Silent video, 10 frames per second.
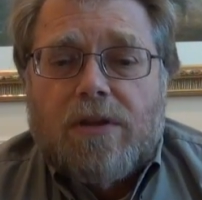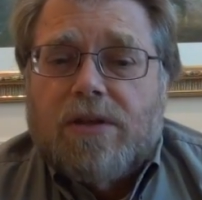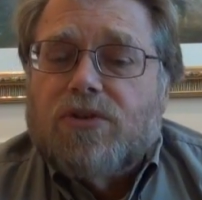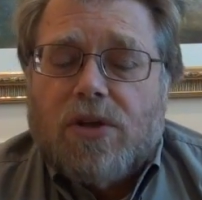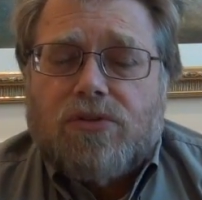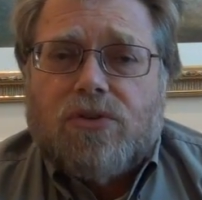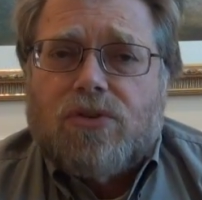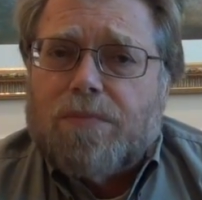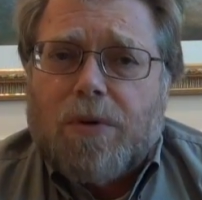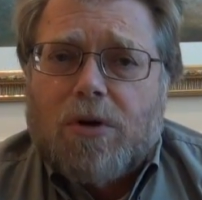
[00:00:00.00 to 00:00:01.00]
the Justice
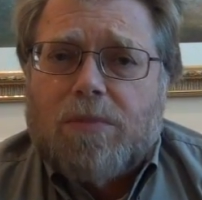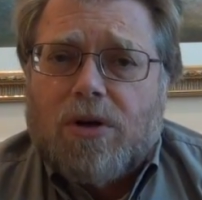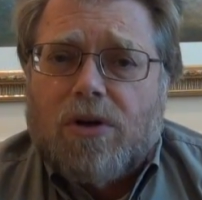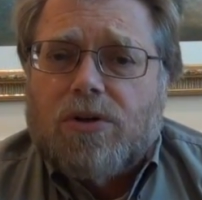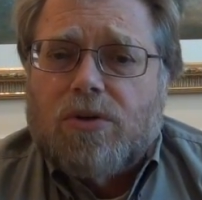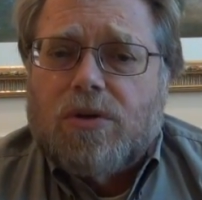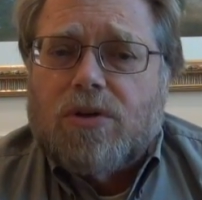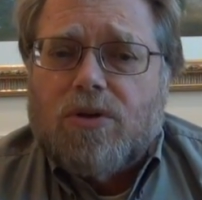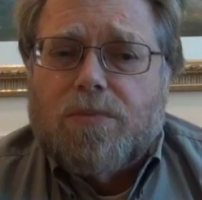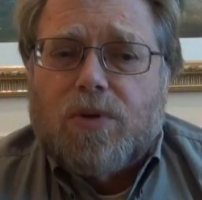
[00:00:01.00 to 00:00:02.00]
Department argued
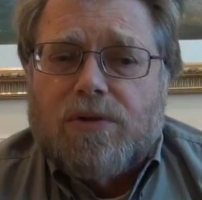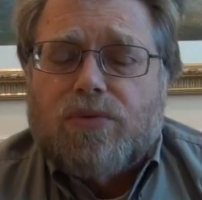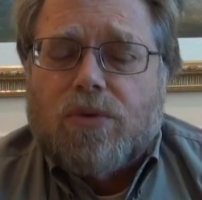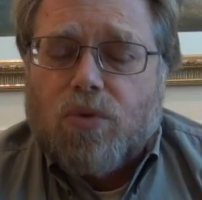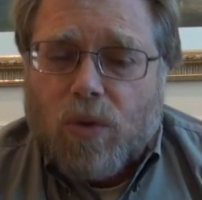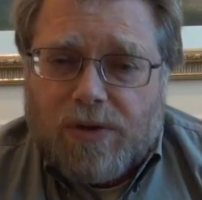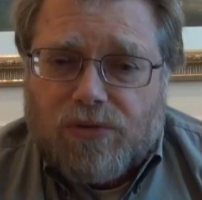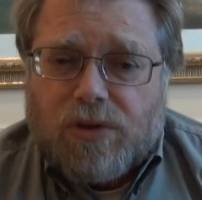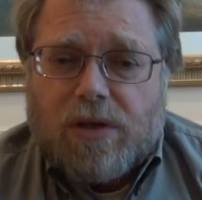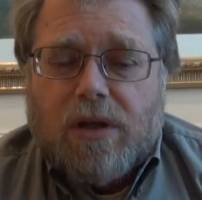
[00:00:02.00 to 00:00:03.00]
in their brief
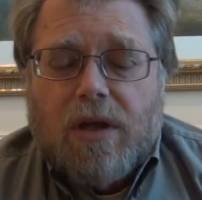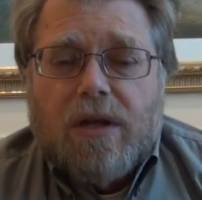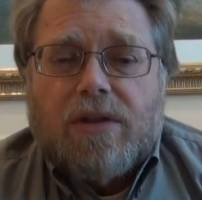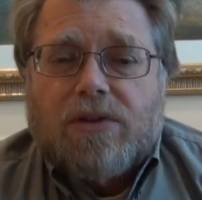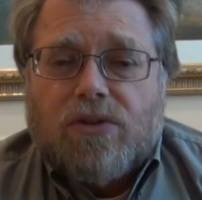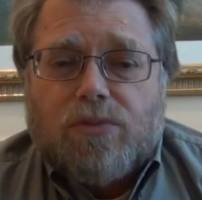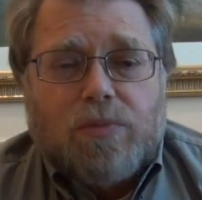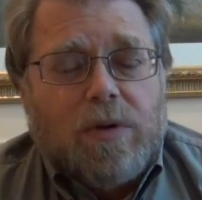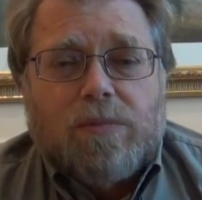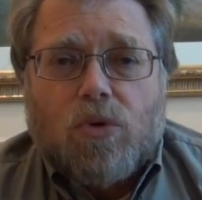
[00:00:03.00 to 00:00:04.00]
requesting that the
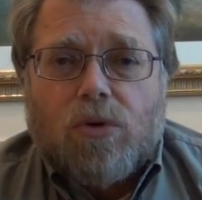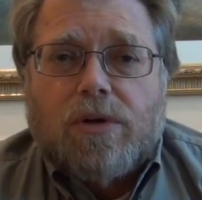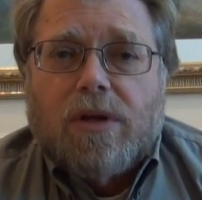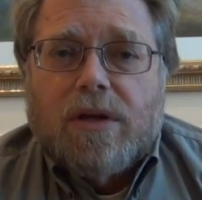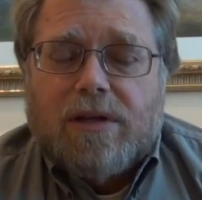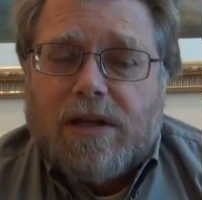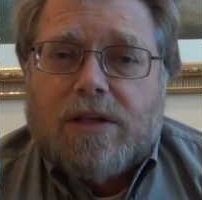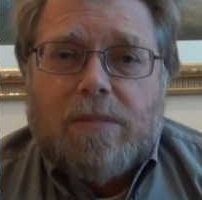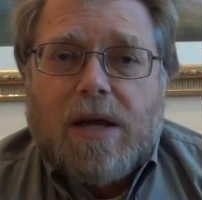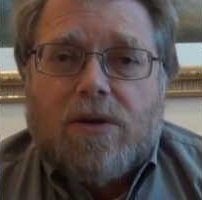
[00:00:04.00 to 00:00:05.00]
Supreme Court
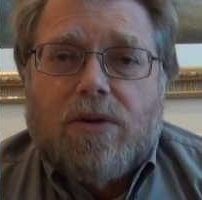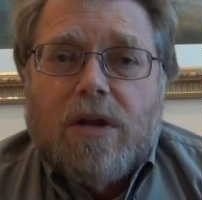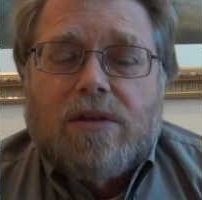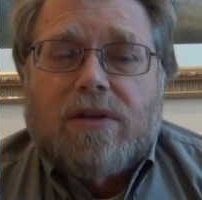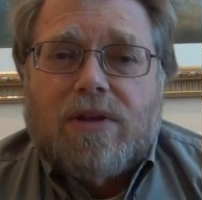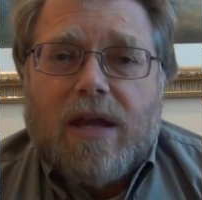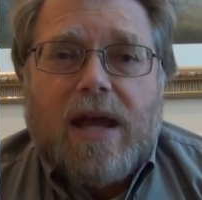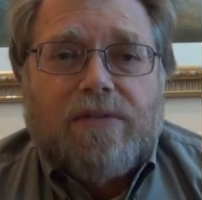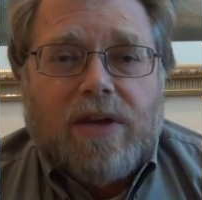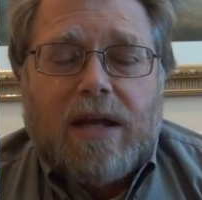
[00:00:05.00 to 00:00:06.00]
take the matter, that they
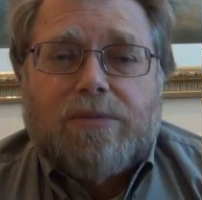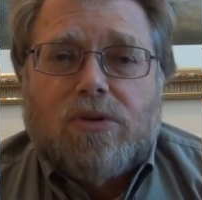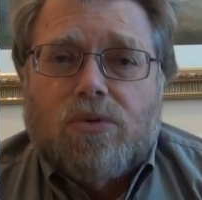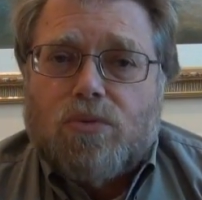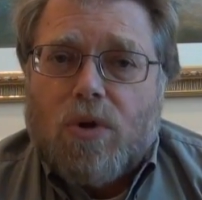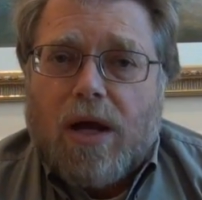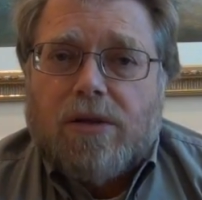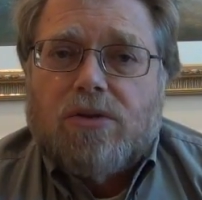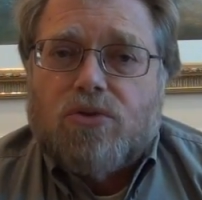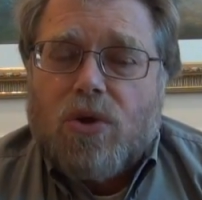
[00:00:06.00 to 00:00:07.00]
have an absolute
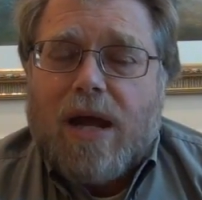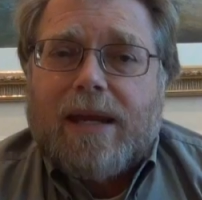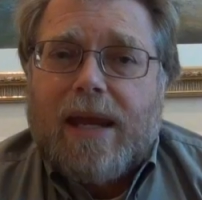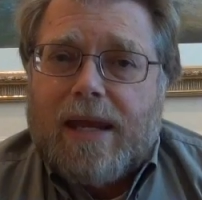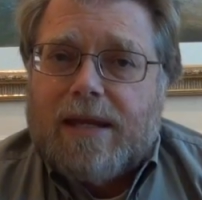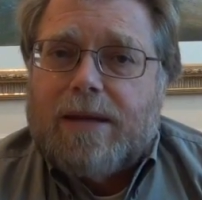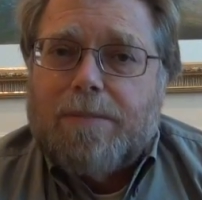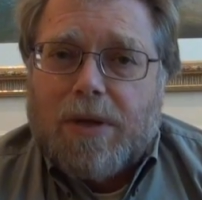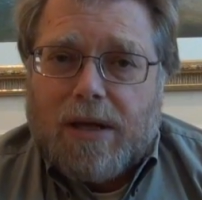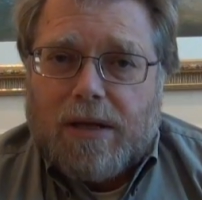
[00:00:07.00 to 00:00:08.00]
right to track
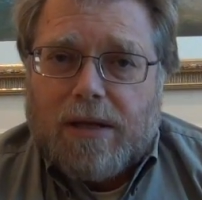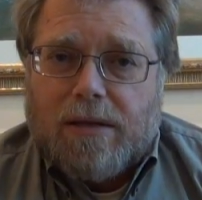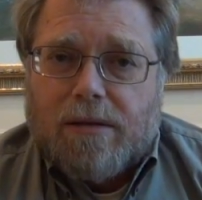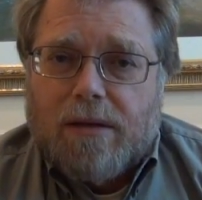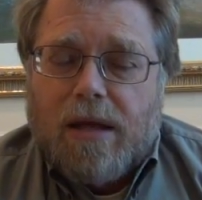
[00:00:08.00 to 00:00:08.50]
anybody